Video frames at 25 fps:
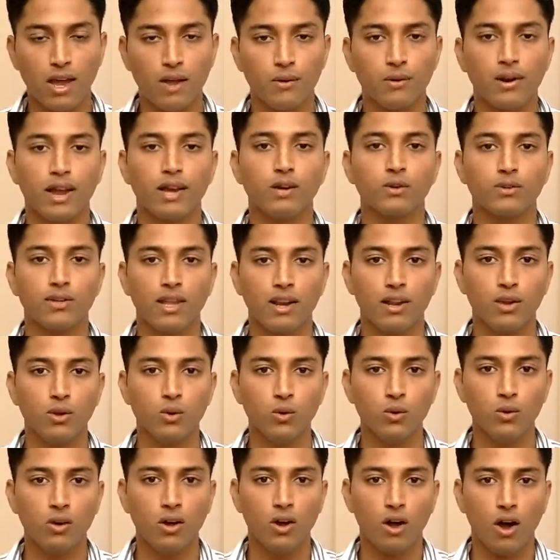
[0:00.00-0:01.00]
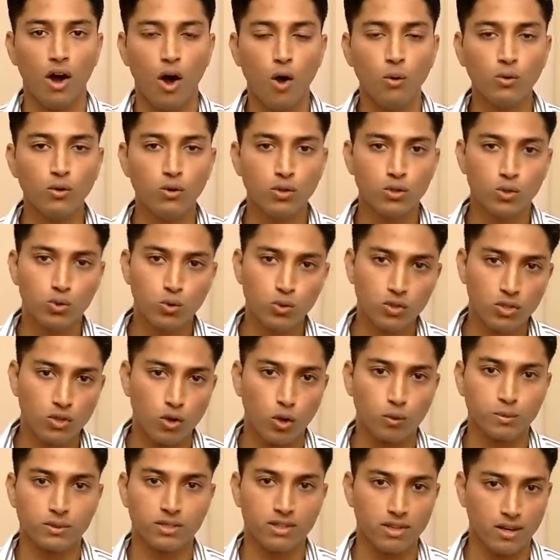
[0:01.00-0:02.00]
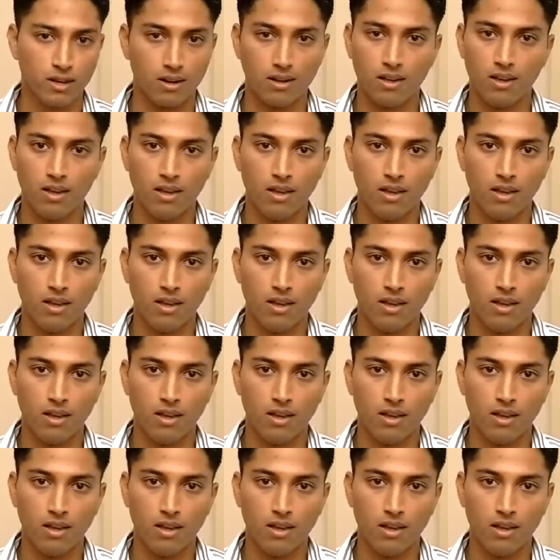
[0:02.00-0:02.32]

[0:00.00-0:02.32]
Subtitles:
I would like to tell you how to choose an optional.